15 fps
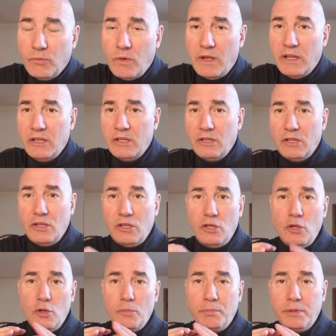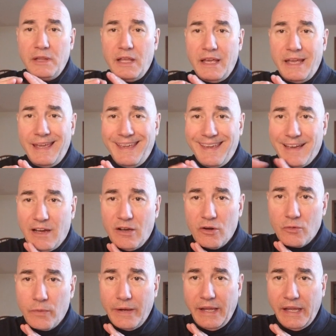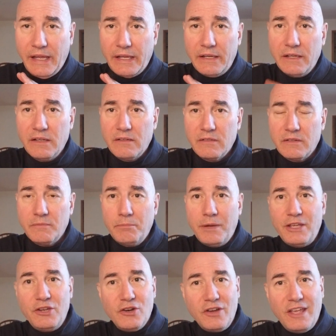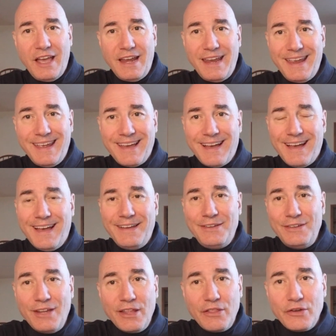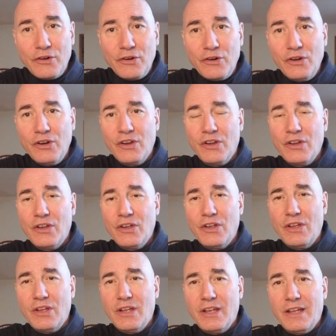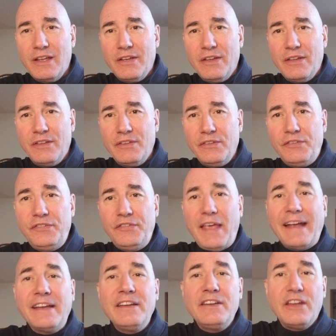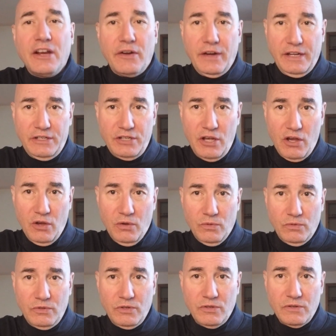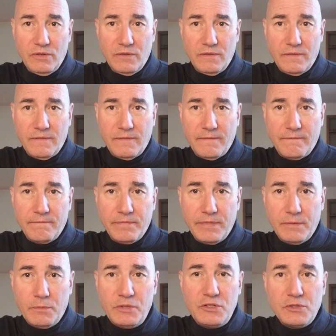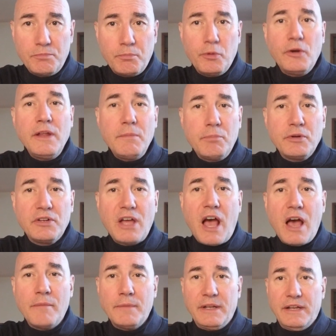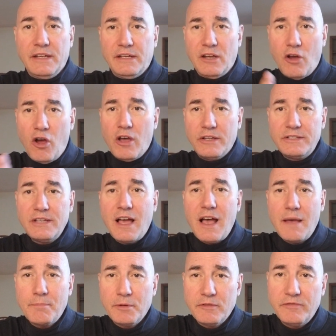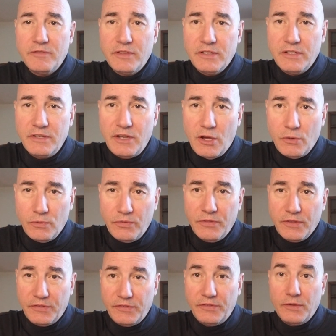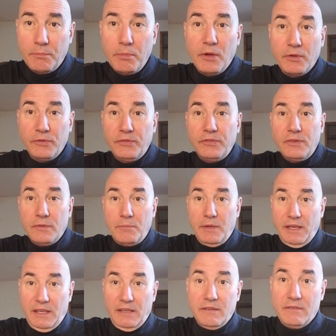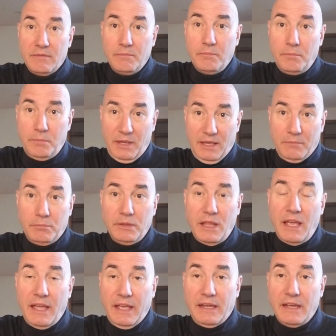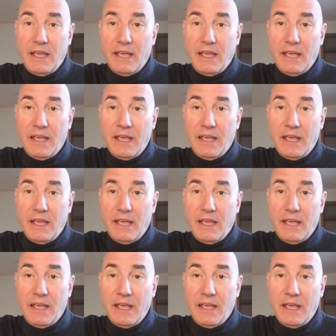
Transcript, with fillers: when you play a reed, but you're getting another secondary tone, which is pretty predominant on top of the note that's supposed to be being played.